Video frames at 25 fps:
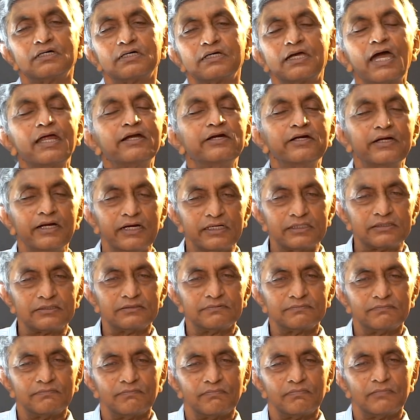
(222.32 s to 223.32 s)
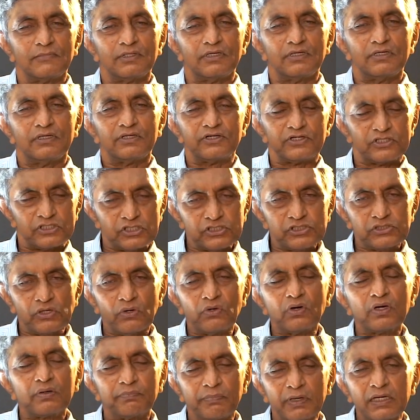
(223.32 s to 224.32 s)
candidate. Rishi
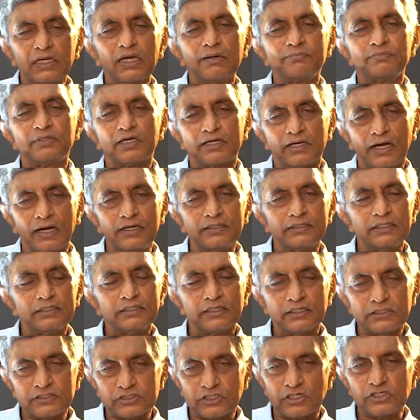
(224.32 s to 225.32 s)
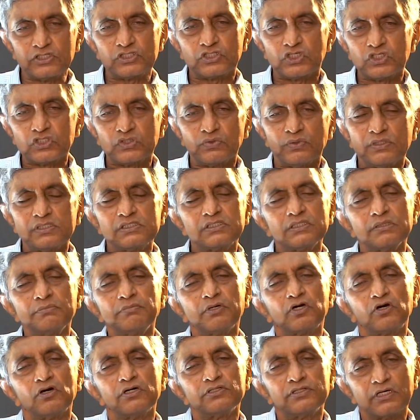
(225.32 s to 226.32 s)
Sunak became the candidate in his constituency
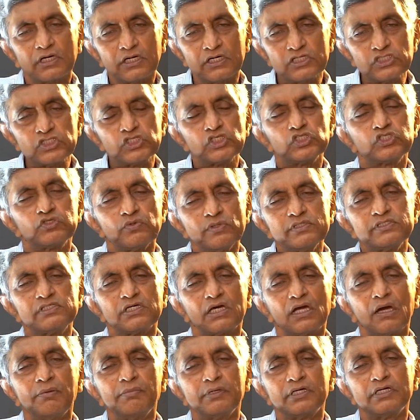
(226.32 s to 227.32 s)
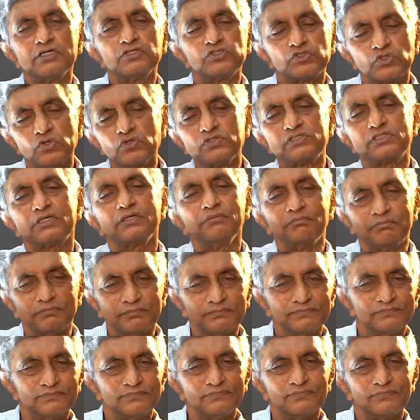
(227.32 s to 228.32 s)
because the constituency committee chose him
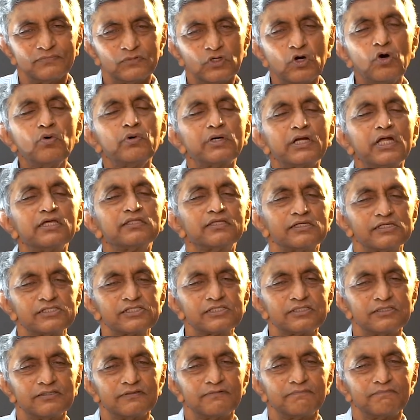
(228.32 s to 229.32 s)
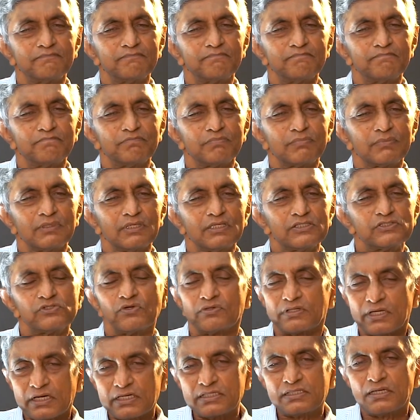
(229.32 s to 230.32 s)
over others. So
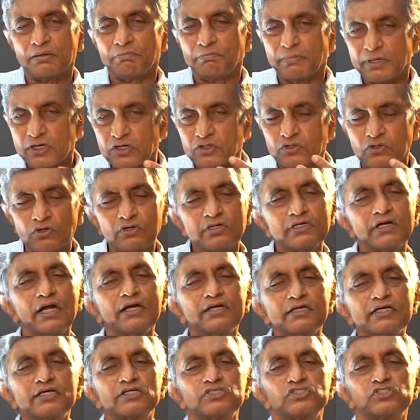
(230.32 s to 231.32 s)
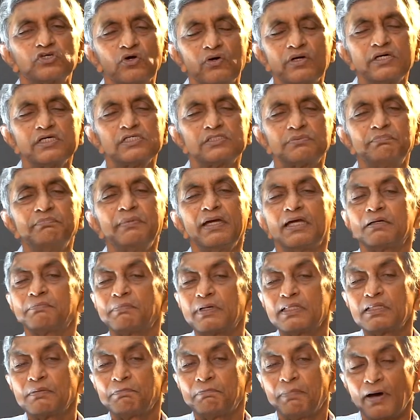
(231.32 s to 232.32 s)
there is a meritocratic choice made
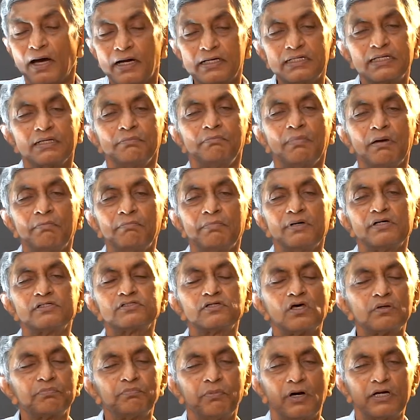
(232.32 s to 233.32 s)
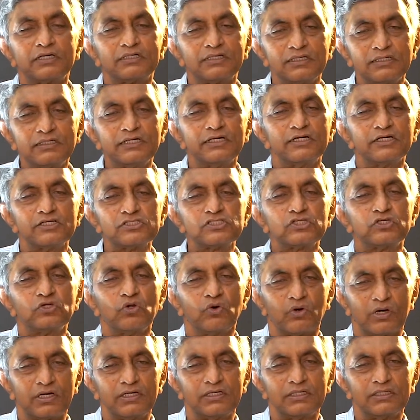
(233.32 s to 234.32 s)
by the party members or party leaders
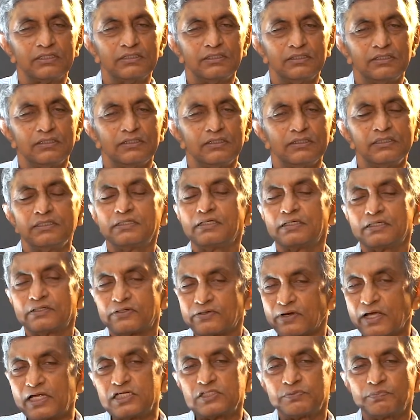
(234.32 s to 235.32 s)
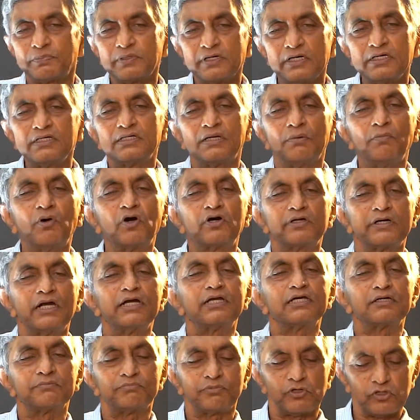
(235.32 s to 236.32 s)
locally in a transparent
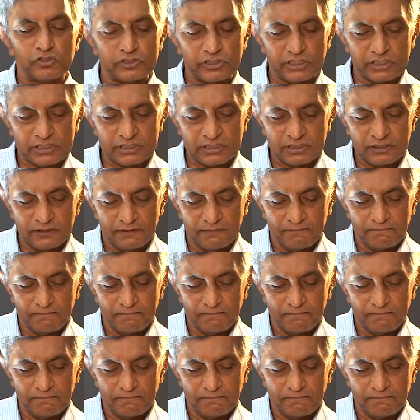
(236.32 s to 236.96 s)
democratic process.